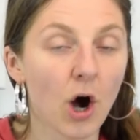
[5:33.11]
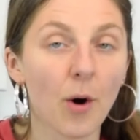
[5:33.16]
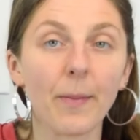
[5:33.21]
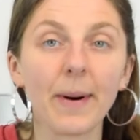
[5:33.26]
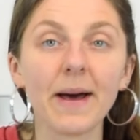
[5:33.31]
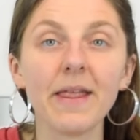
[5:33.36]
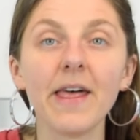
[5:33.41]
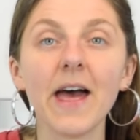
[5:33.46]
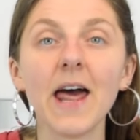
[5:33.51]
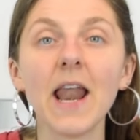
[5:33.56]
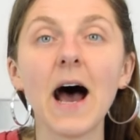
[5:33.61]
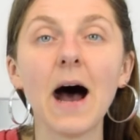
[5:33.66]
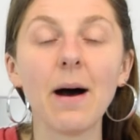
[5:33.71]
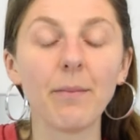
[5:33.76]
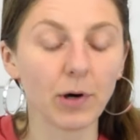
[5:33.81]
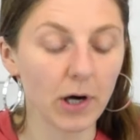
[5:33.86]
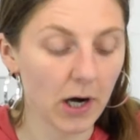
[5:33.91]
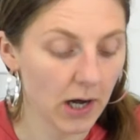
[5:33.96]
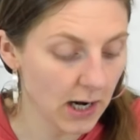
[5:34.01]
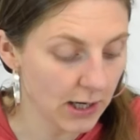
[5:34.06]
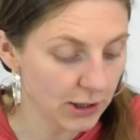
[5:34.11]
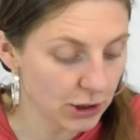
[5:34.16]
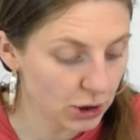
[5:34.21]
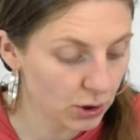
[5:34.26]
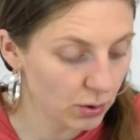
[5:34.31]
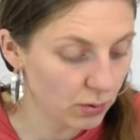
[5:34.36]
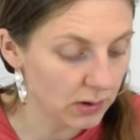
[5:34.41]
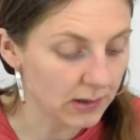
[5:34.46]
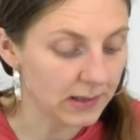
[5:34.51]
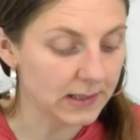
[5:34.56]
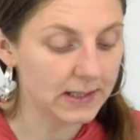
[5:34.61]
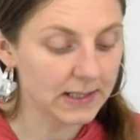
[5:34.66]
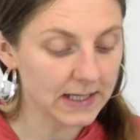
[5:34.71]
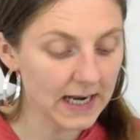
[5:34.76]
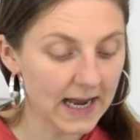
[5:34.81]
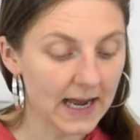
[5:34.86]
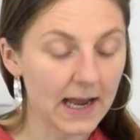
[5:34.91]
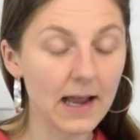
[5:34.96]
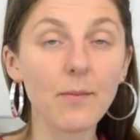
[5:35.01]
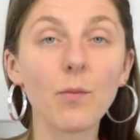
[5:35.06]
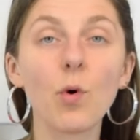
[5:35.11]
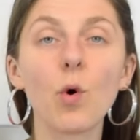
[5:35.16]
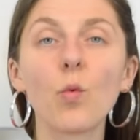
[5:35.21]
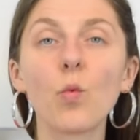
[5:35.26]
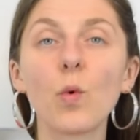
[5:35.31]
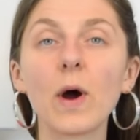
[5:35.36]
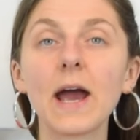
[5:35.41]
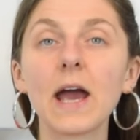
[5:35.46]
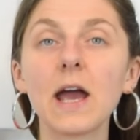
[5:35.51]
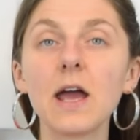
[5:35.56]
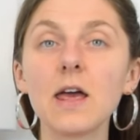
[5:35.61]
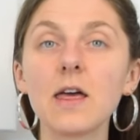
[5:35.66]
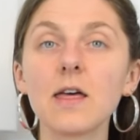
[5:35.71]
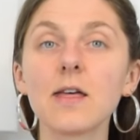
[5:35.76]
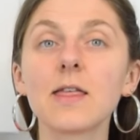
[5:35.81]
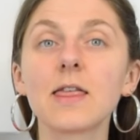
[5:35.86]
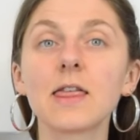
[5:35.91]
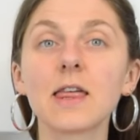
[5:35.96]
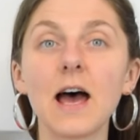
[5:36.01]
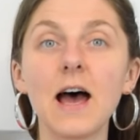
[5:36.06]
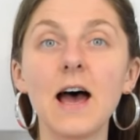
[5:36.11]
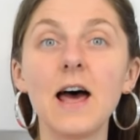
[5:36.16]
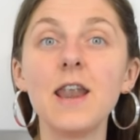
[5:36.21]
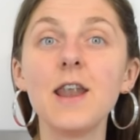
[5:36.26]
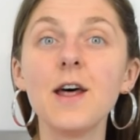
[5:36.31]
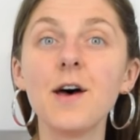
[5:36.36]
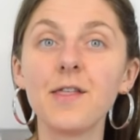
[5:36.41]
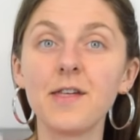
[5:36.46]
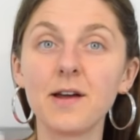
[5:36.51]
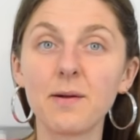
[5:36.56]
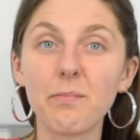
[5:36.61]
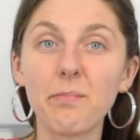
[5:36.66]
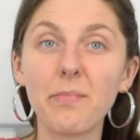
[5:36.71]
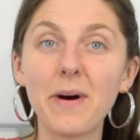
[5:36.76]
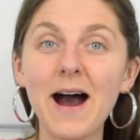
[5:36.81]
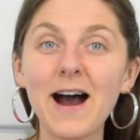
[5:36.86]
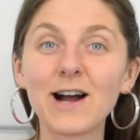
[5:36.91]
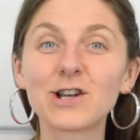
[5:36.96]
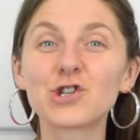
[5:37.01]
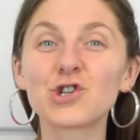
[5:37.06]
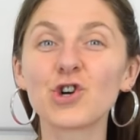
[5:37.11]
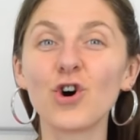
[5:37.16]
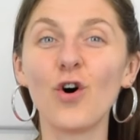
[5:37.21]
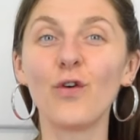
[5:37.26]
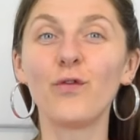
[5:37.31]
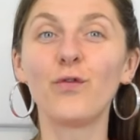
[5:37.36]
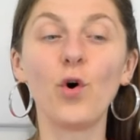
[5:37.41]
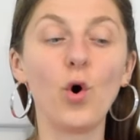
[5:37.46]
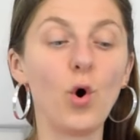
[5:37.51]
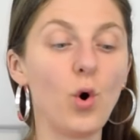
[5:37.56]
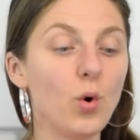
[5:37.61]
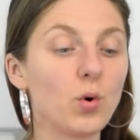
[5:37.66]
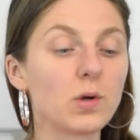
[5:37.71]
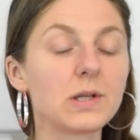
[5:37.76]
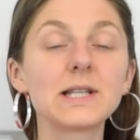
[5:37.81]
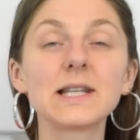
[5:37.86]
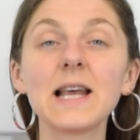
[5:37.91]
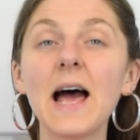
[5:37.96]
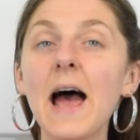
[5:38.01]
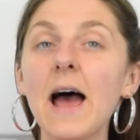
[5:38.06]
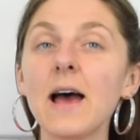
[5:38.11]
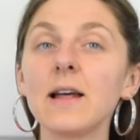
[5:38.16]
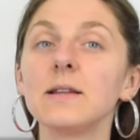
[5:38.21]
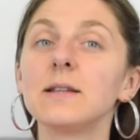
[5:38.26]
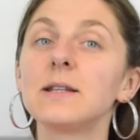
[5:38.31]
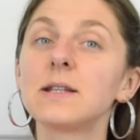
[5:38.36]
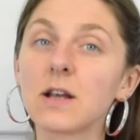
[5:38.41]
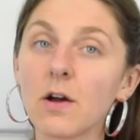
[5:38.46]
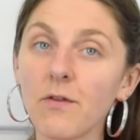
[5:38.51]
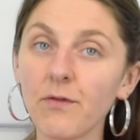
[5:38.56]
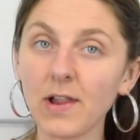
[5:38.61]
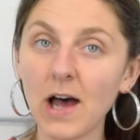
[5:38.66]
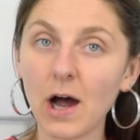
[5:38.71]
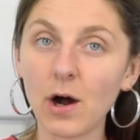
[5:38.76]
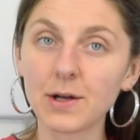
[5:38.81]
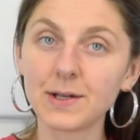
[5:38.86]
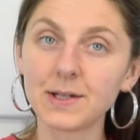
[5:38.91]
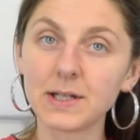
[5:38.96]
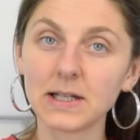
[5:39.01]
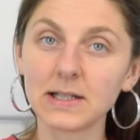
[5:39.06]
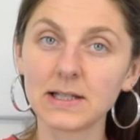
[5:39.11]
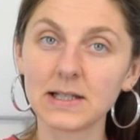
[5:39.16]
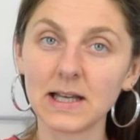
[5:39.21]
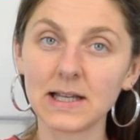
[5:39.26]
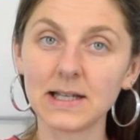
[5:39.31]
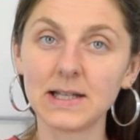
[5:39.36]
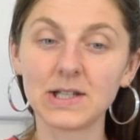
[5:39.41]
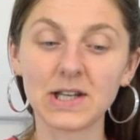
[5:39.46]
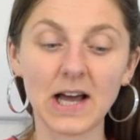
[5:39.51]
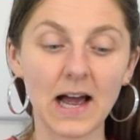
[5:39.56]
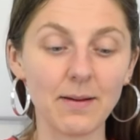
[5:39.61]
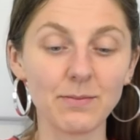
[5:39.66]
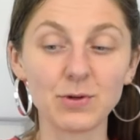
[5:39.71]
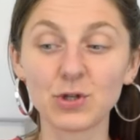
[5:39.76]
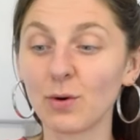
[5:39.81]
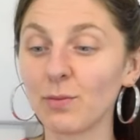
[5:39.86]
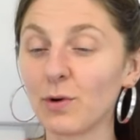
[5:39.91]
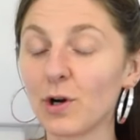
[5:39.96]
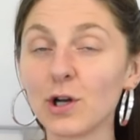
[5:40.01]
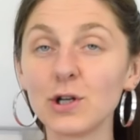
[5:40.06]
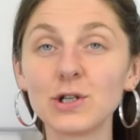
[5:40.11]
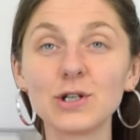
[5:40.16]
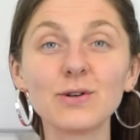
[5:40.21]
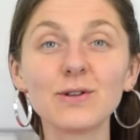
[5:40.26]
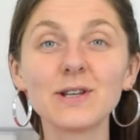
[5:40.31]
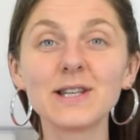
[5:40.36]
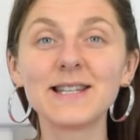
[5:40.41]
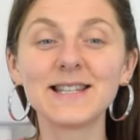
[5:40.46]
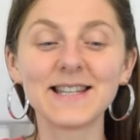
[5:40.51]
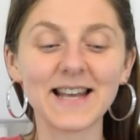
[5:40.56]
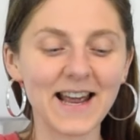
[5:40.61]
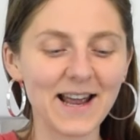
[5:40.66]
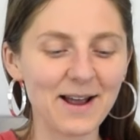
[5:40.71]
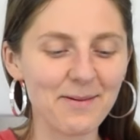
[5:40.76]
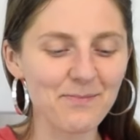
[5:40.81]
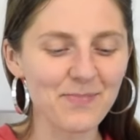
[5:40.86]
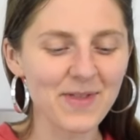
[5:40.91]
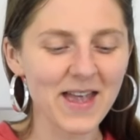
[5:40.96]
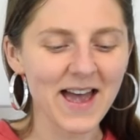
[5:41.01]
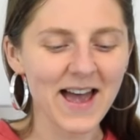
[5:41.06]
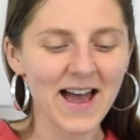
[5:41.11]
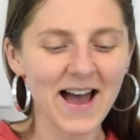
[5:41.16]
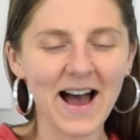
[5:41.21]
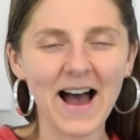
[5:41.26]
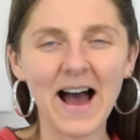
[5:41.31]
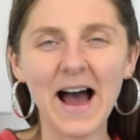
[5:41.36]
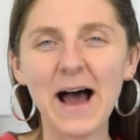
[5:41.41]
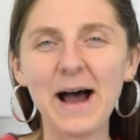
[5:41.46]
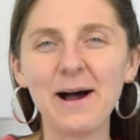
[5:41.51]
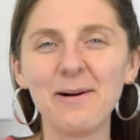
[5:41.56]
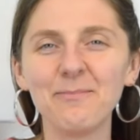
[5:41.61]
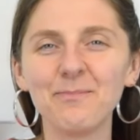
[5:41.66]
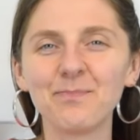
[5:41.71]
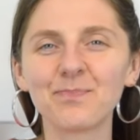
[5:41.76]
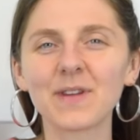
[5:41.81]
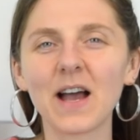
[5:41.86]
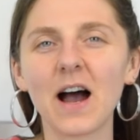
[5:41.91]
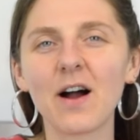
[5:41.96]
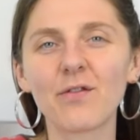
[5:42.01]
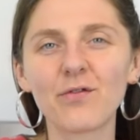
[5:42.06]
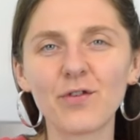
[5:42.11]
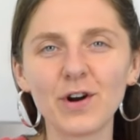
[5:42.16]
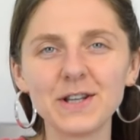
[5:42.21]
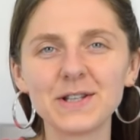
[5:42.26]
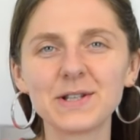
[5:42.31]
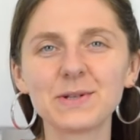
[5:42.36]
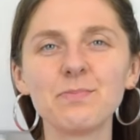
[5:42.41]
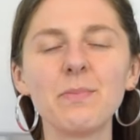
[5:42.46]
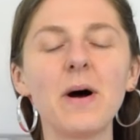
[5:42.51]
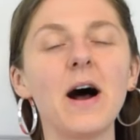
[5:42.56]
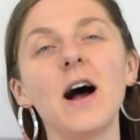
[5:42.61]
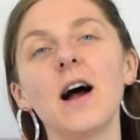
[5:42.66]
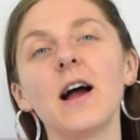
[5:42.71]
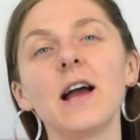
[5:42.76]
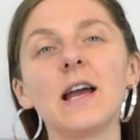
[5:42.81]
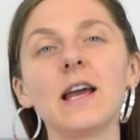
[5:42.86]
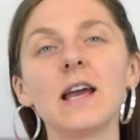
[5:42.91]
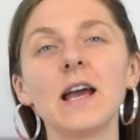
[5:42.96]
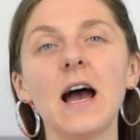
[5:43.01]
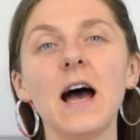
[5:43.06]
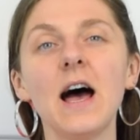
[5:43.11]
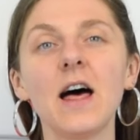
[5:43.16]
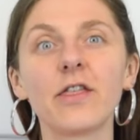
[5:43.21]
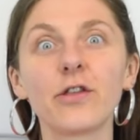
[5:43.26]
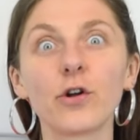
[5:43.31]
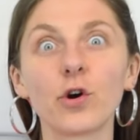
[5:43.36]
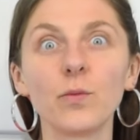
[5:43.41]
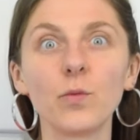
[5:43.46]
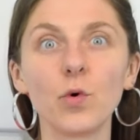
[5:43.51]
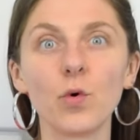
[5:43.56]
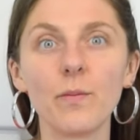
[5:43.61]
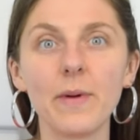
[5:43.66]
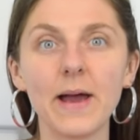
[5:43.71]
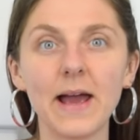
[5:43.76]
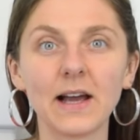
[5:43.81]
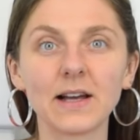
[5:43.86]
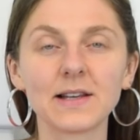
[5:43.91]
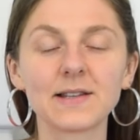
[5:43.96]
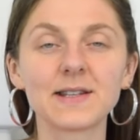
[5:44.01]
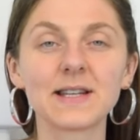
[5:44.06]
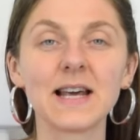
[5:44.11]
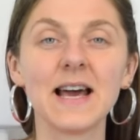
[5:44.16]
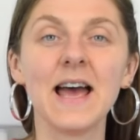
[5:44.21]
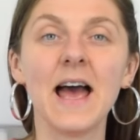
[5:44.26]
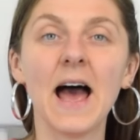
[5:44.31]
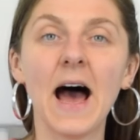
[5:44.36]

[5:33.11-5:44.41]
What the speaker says: But then I'm going to do the same with another batch of oats and sunflower seeds this time. So I'm going to do the same. I'll rinse my Thermomix.